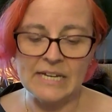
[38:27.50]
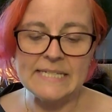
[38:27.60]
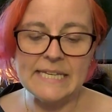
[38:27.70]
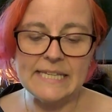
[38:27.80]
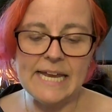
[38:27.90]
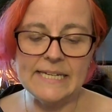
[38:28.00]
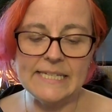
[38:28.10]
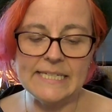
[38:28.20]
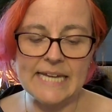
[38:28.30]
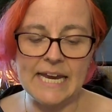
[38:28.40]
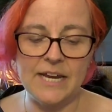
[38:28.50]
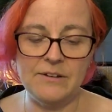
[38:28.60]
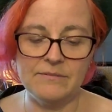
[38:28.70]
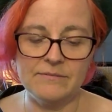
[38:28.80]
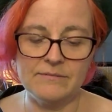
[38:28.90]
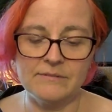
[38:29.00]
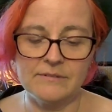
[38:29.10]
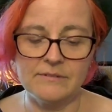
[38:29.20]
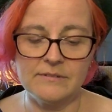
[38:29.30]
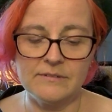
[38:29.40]
Because at the end of the day,
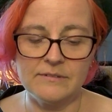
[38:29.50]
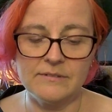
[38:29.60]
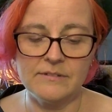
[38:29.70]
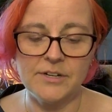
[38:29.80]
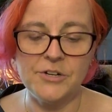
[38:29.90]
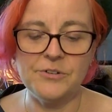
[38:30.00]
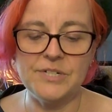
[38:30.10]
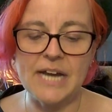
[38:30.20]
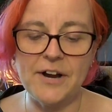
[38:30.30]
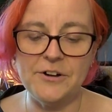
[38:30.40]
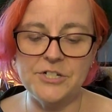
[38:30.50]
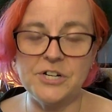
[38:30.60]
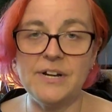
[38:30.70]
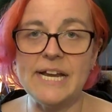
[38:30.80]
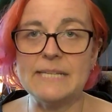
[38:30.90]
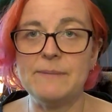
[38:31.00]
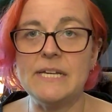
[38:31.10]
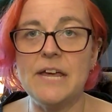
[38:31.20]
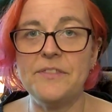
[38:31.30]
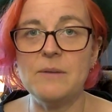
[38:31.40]
your entire journey has
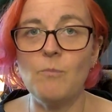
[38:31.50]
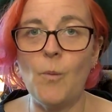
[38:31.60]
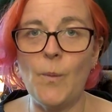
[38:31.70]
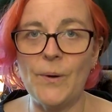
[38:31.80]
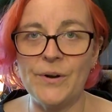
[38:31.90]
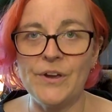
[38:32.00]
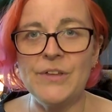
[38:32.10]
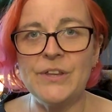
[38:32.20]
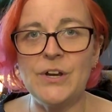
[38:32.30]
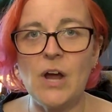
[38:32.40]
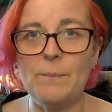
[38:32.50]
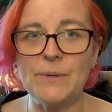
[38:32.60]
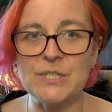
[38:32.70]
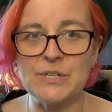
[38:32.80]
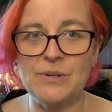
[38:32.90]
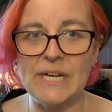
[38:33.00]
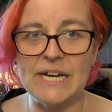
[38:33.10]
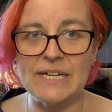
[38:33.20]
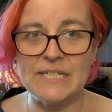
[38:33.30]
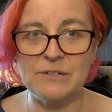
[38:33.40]
been nothing more than an
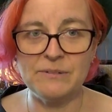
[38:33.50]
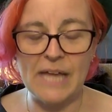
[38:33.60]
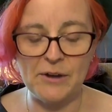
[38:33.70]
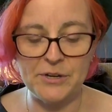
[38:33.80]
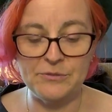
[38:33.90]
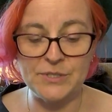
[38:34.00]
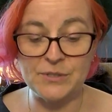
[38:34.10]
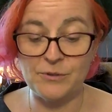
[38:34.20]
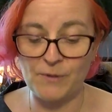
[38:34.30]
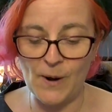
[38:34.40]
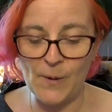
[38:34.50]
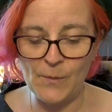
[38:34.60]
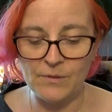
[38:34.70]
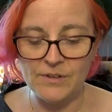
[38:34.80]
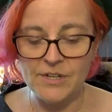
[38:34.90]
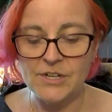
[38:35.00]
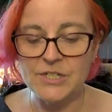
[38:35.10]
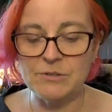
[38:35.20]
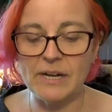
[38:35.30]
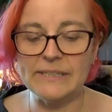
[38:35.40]
opportunity to allow you to grow,
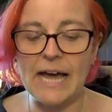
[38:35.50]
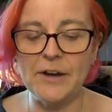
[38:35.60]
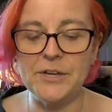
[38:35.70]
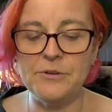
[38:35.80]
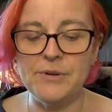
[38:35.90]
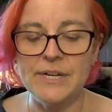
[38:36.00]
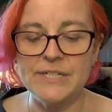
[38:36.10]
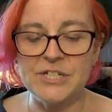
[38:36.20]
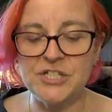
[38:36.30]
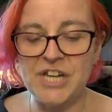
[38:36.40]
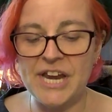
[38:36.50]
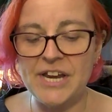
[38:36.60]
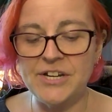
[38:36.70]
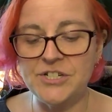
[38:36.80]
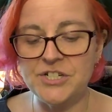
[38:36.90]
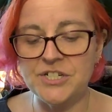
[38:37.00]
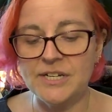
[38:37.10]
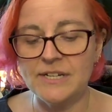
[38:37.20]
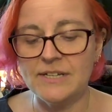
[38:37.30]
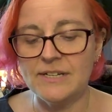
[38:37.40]
to allow you to change,
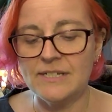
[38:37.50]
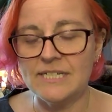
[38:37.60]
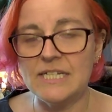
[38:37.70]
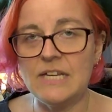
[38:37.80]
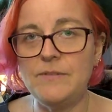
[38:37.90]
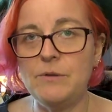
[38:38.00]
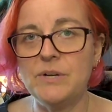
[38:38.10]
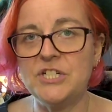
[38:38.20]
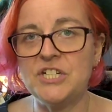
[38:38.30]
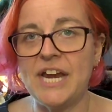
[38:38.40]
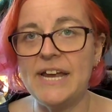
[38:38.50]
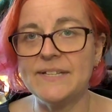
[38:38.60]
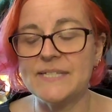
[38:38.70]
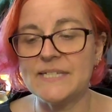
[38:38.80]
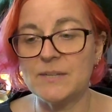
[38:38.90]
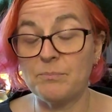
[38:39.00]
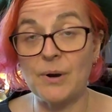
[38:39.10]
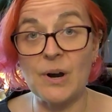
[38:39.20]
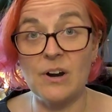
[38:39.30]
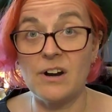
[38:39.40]
to give you a chance to
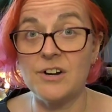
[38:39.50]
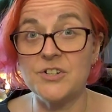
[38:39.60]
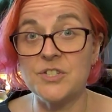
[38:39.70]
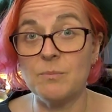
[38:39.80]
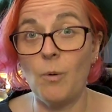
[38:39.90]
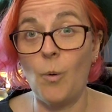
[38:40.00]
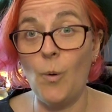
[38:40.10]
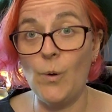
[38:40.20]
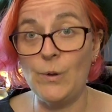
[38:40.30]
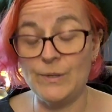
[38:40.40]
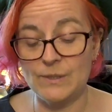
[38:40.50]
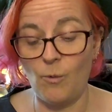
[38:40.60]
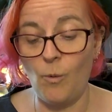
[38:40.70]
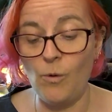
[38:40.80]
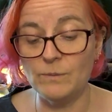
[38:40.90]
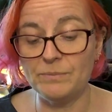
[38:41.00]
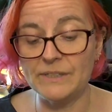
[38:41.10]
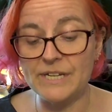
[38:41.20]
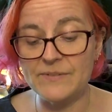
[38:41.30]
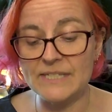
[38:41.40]
purge some old, old
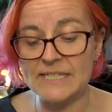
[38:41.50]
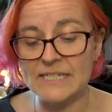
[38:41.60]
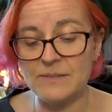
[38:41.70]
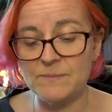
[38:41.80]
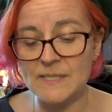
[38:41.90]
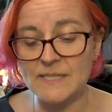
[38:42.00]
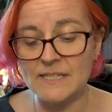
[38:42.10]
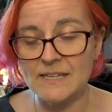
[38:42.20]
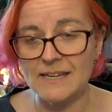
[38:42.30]
belief systems,